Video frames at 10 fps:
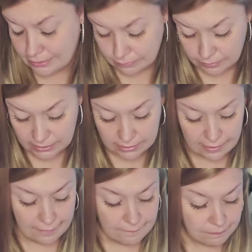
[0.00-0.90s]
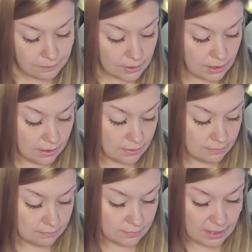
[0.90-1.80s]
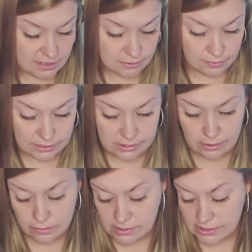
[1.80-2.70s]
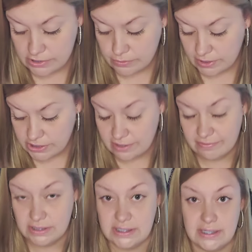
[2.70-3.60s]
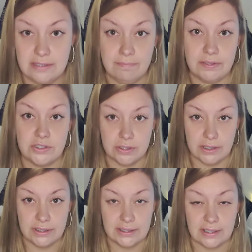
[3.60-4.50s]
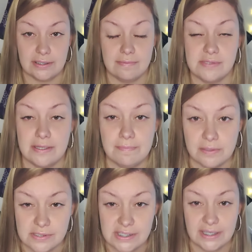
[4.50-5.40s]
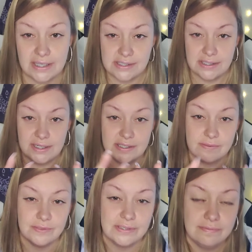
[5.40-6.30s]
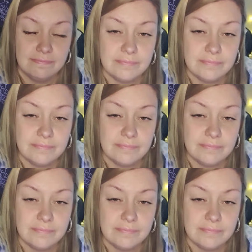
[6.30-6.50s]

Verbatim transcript: dealing with um, as well as your own situation. If it did, be sure to hit that thumbs up, and I'll see you guys in the next one.